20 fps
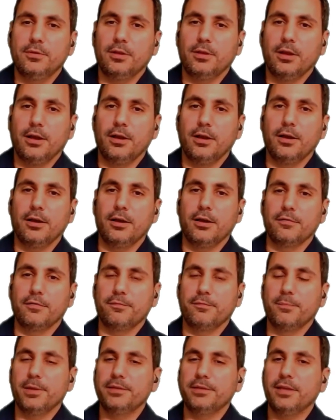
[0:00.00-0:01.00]
of
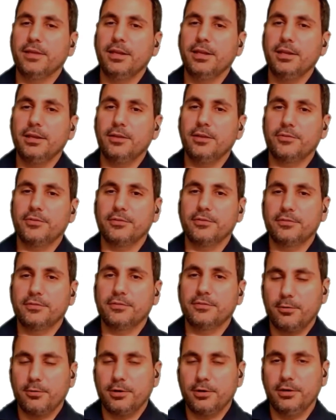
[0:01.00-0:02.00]
maintaining its
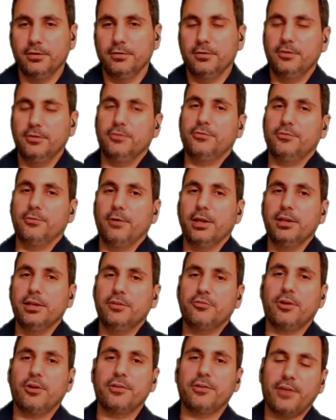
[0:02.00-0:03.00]
integrity. So any
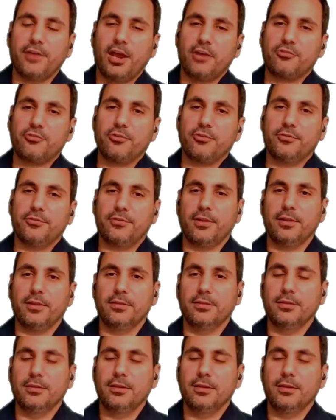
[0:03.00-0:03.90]
transactions that